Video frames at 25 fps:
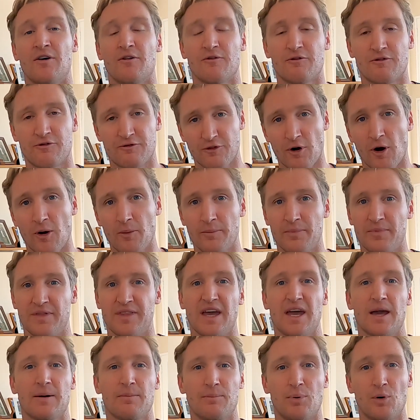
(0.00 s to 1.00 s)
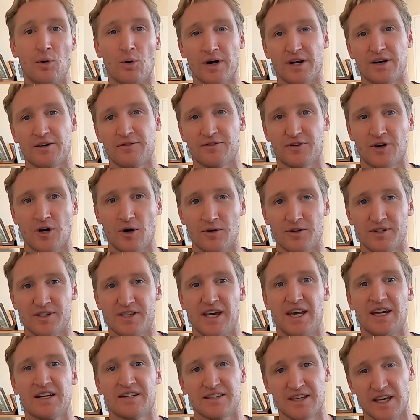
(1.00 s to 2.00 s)
from that point of
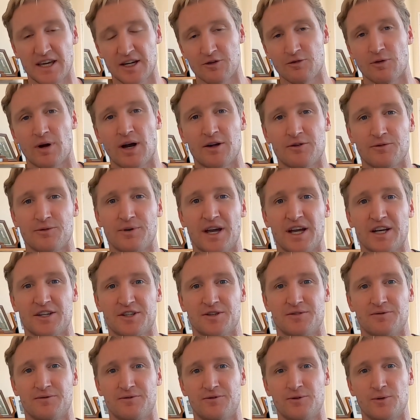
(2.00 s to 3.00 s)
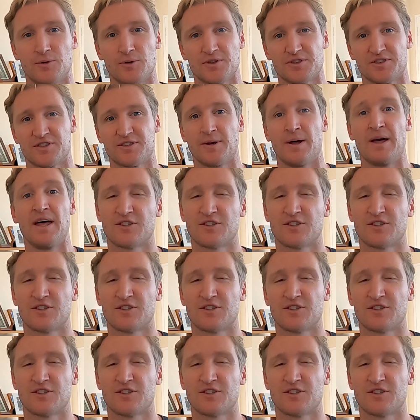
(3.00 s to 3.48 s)
contact, that ground reaction force.